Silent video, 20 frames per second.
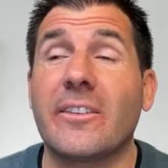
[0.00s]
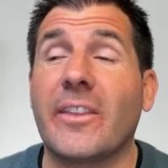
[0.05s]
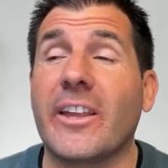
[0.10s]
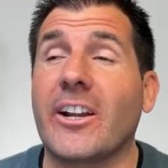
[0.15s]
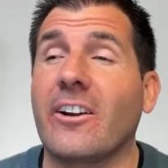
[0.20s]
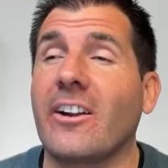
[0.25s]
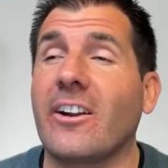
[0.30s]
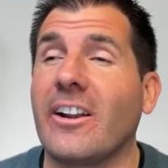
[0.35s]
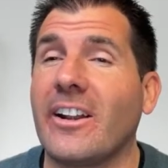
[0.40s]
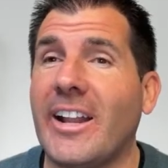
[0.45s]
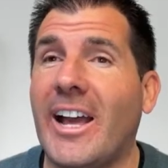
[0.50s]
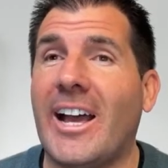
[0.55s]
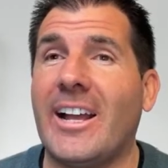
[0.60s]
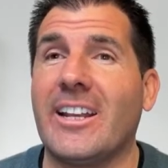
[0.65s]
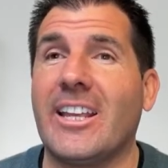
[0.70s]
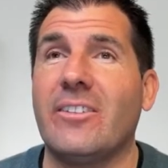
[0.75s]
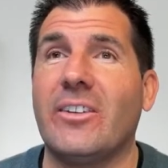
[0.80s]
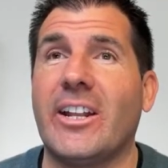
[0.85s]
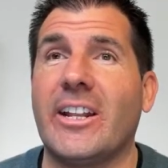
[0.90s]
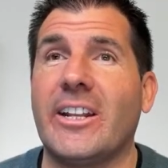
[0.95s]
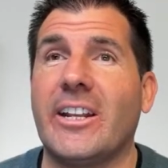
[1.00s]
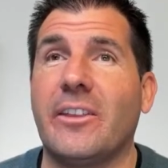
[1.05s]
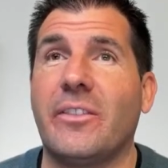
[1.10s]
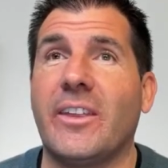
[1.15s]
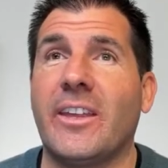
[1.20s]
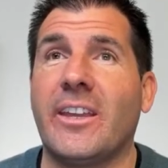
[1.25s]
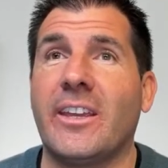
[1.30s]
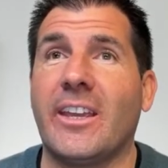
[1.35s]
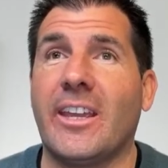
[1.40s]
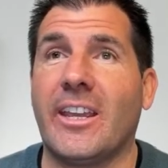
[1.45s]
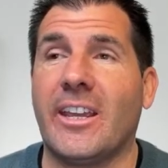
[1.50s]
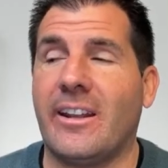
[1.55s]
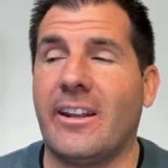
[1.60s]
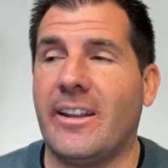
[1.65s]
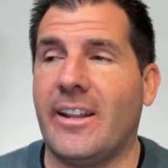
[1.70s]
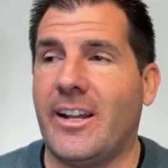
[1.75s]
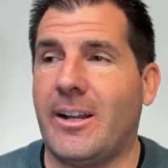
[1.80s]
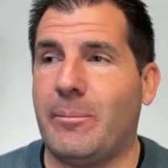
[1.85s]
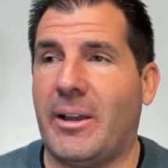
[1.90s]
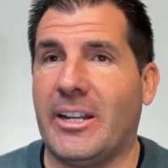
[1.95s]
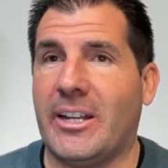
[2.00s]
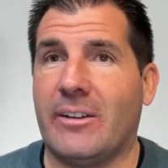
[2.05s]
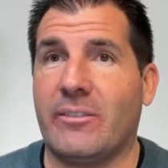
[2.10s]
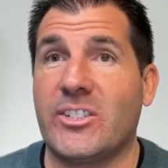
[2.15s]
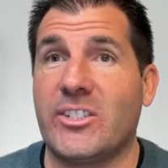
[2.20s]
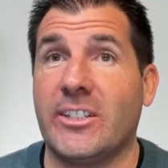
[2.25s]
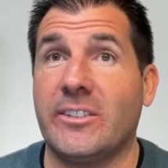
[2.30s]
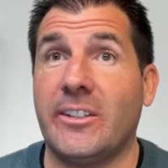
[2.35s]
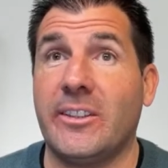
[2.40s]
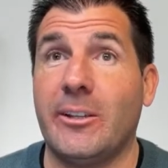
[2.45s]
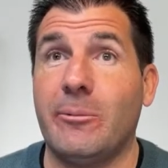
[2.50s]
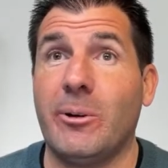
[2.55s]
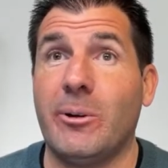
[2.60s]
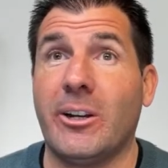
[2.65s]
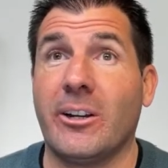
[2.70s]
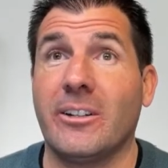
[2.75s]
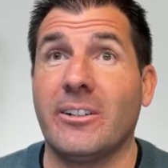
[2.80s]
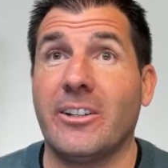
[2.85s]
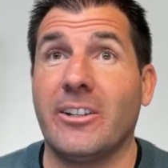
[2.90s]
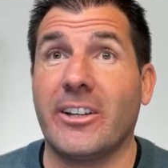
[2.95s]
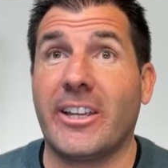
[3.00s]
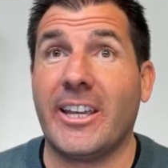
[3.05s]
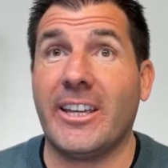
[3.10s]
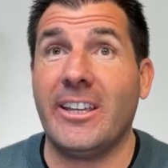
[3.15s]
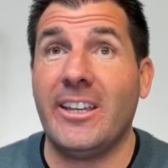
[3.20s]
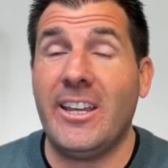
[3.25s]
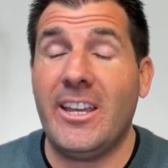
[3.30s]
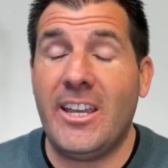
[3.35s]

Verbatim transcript: They are not given anything, and um, I never said that they were, okay?